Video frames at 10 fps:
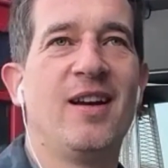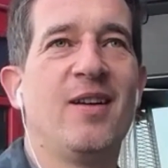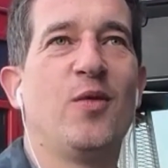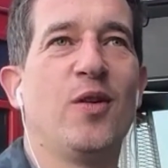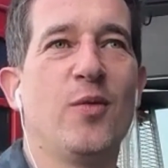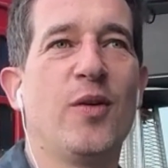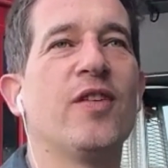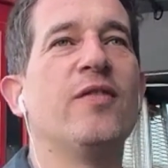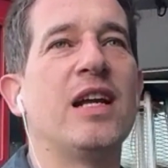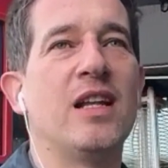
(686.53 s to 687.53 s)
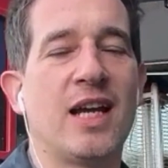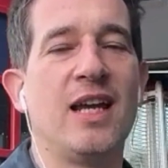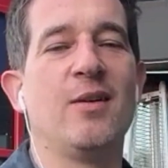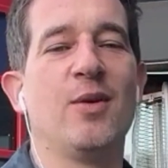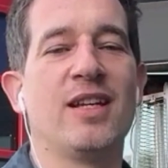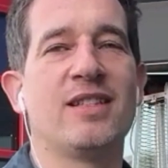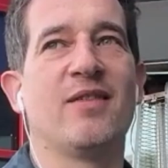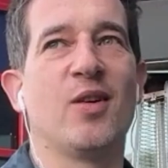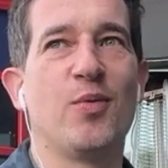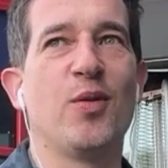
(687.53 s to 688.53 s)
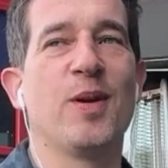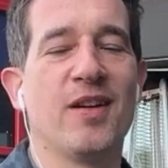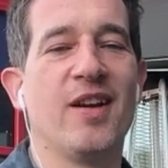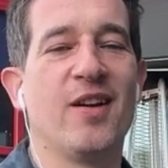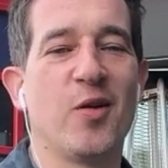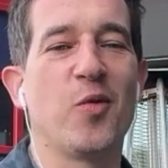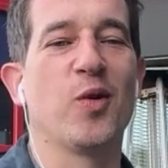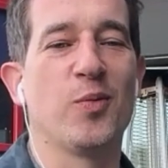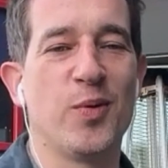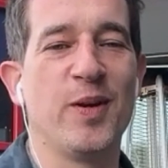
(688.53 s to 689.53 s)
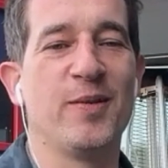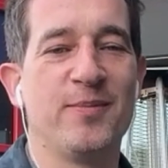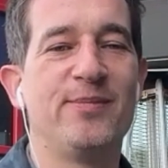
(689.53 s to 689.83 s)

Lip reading: we feel very lucky that we get to have our premiere here, our world premiere.